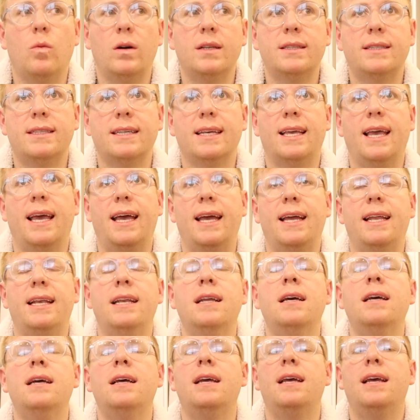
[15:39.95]
Once
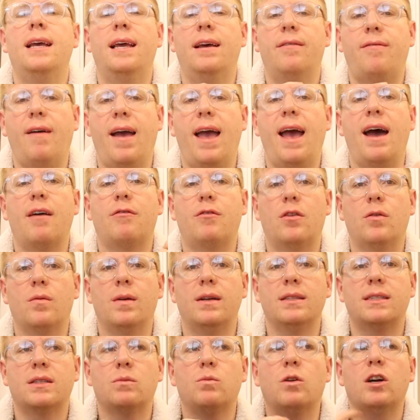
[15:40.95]
again, if I have to
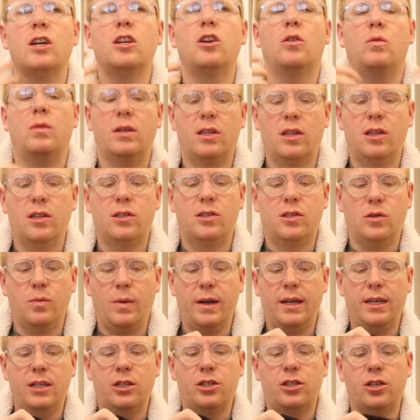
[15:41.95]
run somewhere, I don't want the
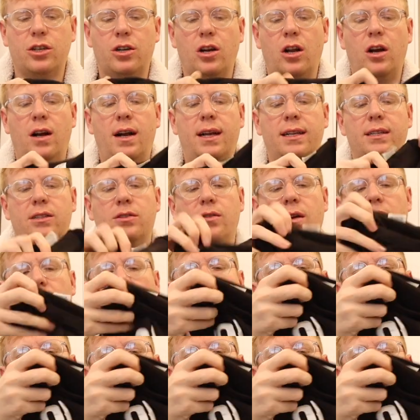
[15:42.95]
sweaty shirt on, so I